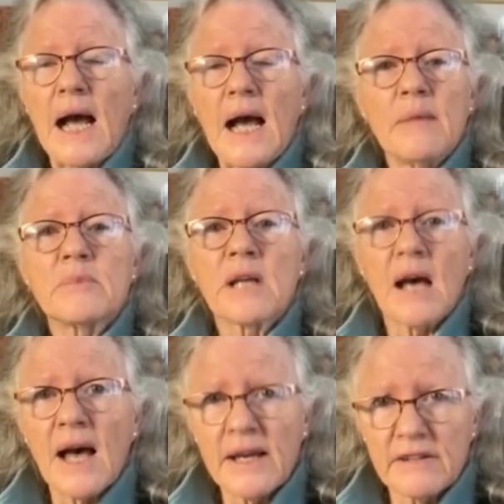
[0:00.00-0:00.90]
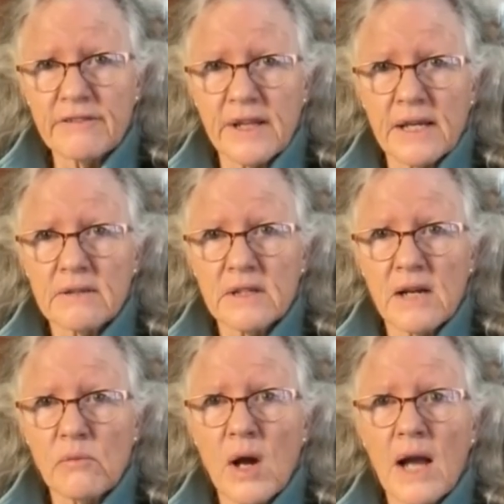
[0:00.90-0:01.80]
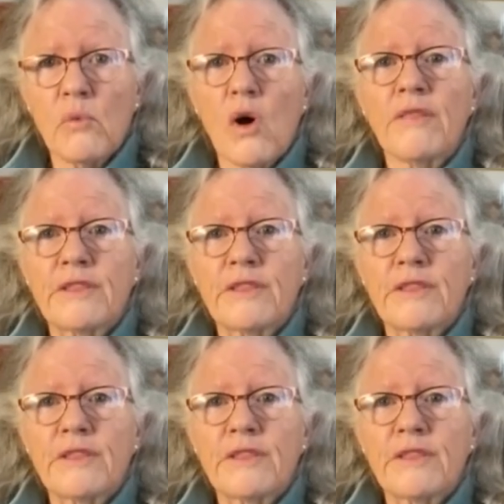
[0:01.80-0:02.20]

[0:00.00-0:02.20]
I'm tired of that. I want